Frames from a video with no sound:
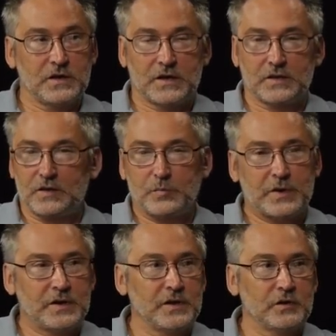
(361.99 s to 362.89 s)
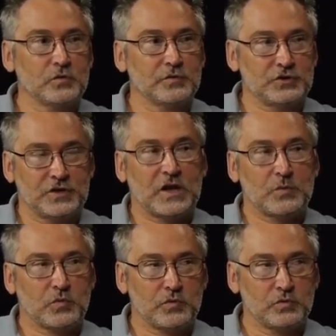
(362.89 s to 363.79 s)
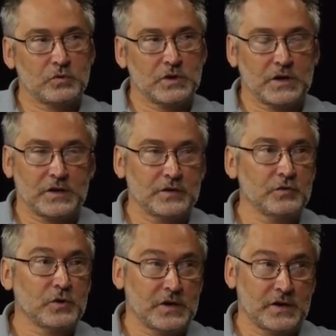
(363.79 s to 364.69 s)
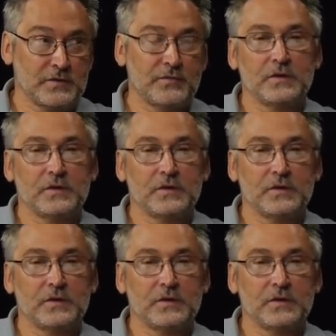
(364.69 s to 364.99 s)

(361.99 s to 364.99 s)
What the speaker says: and depending on which type of glucan you have,